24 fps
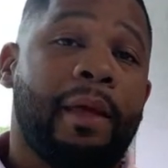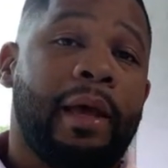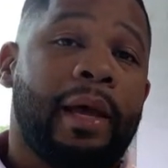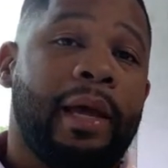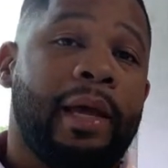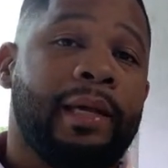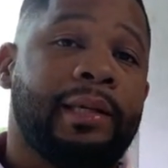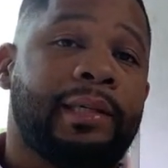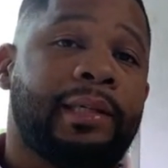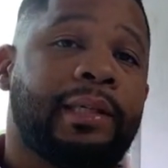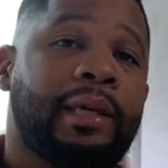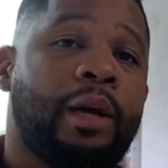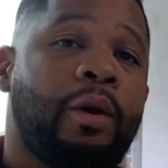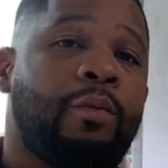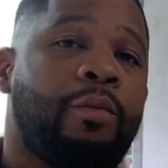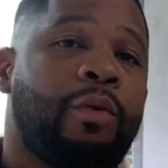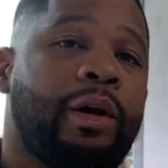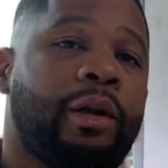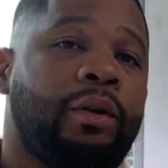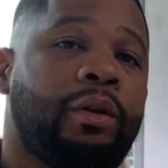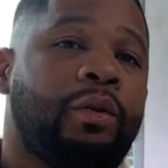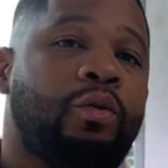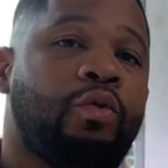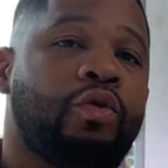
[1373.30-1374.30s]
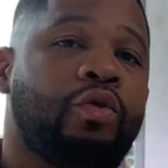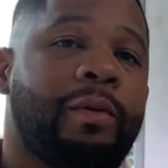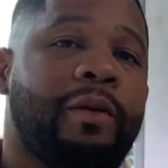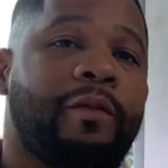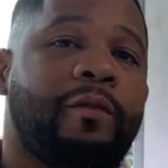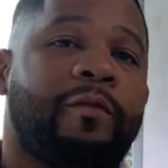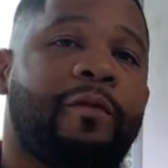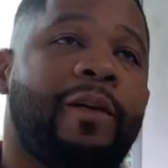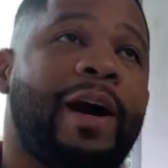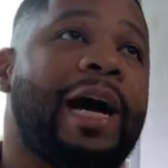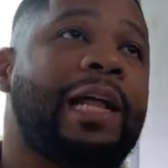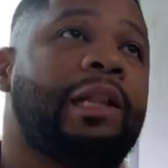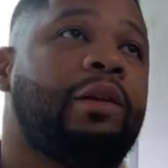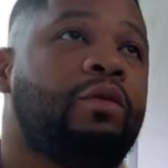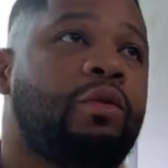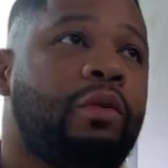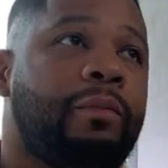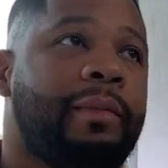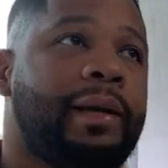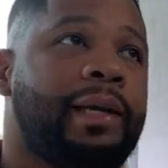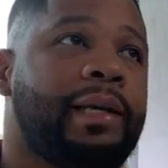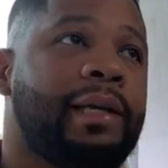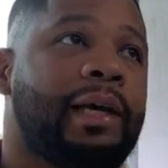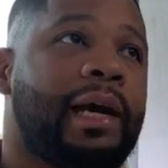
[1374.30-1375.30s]
is someone who's been
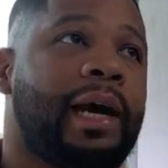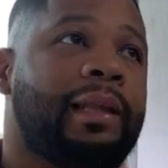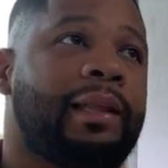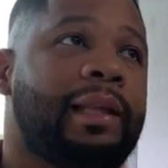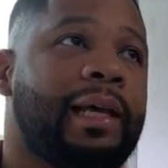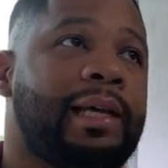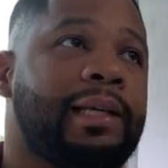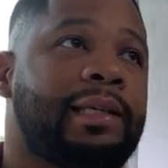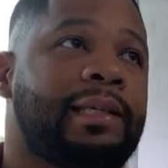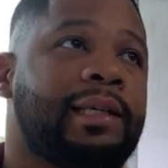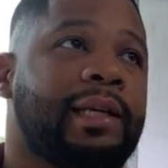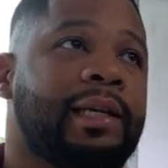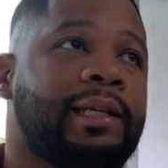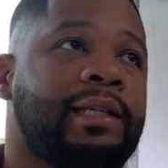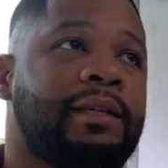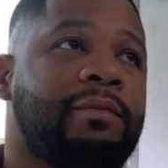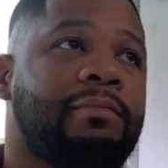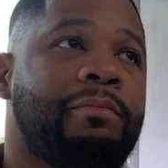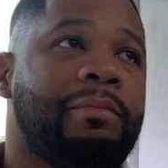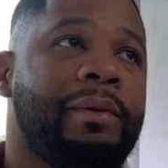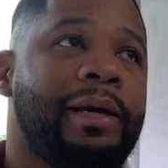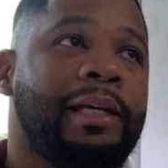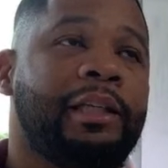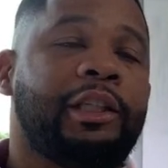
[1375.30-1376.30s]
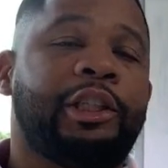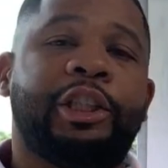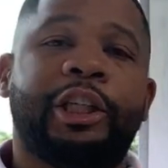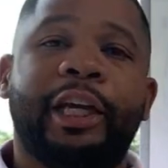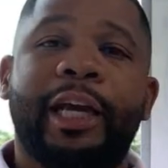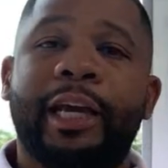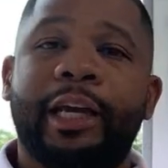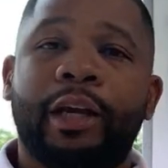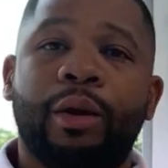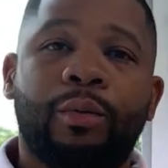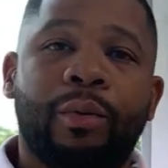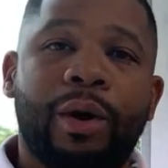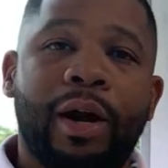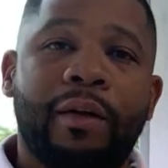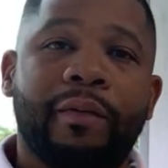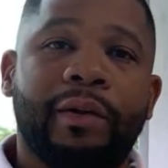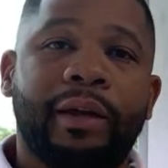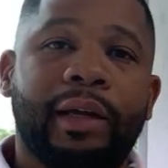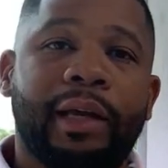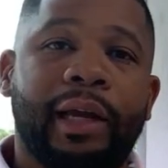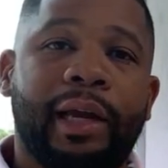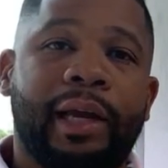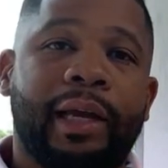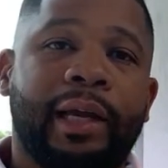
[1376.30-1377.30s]
following me, I think, since mid
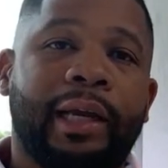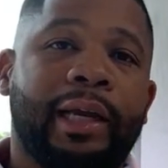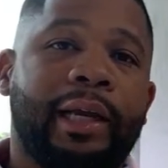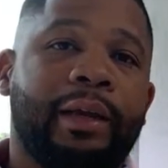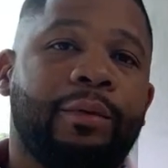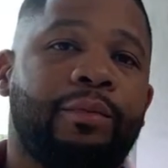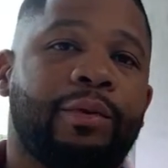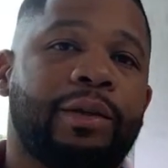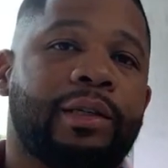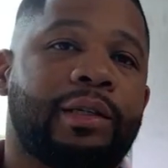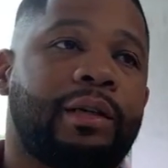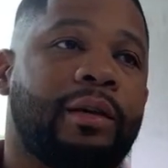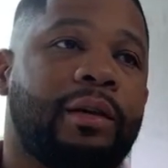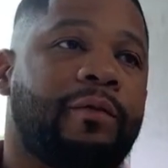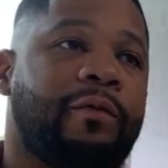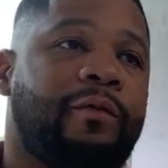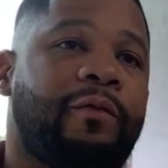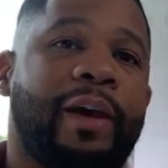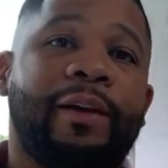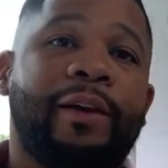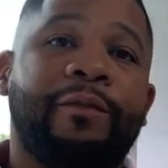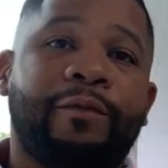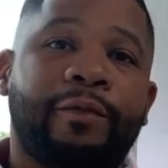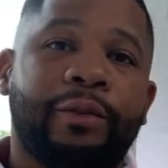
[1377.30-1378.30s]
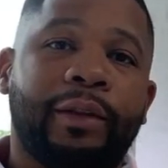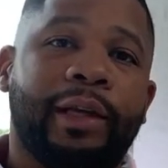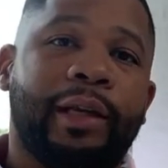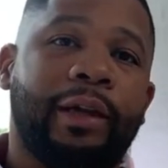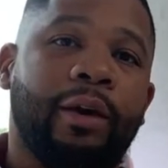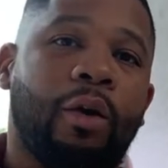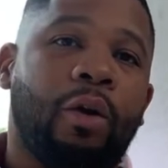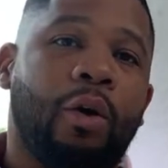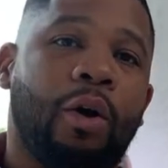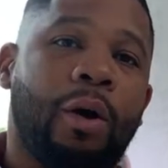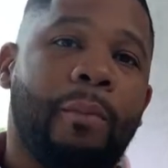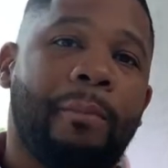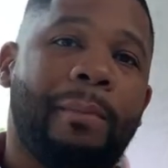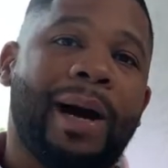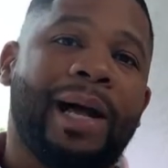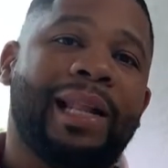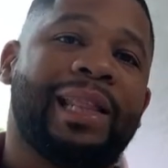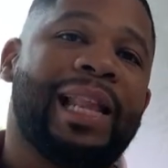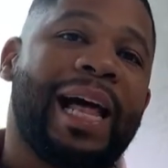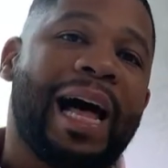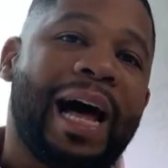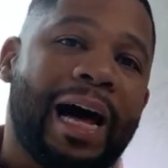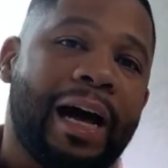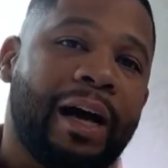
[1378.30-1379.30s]
January. And he was faithfully on my
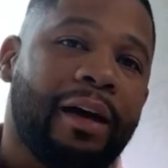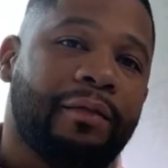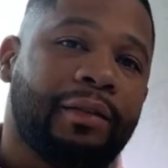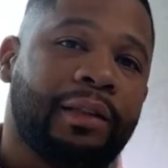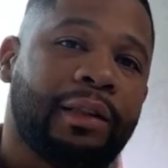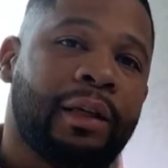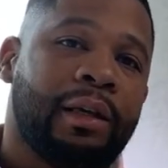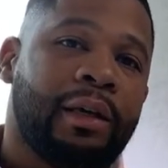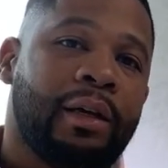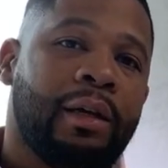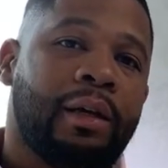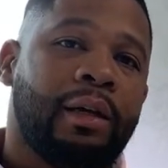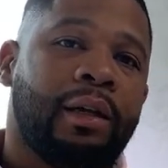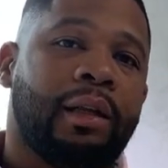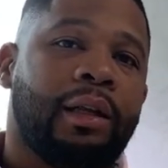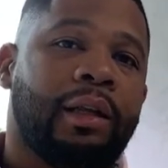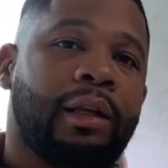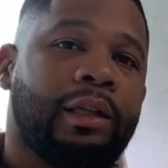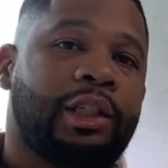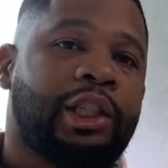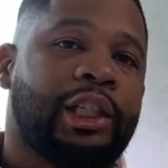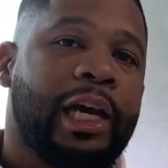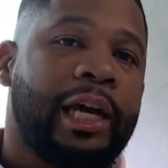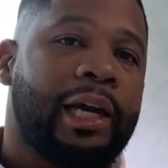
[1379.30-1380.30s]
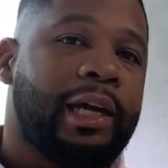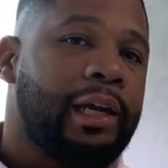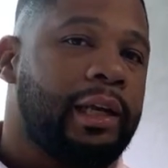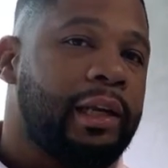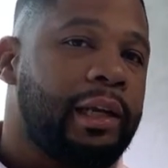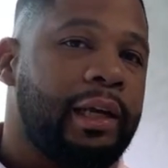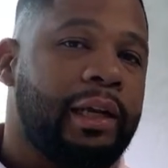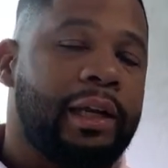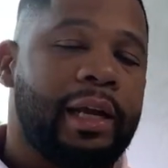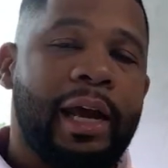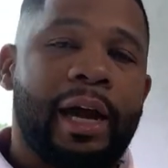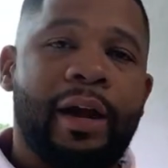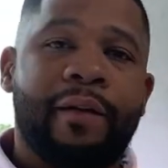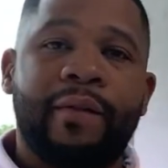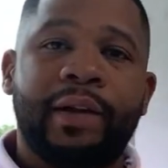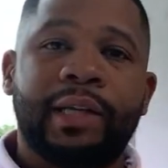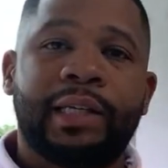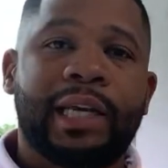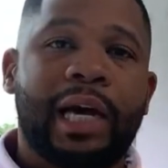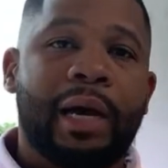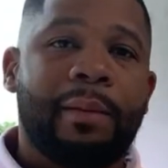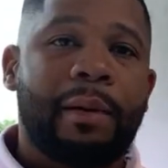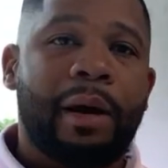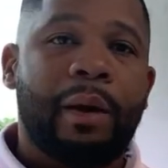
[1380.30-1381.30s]
lives, checking in every
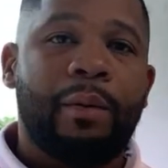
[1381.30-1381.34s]
time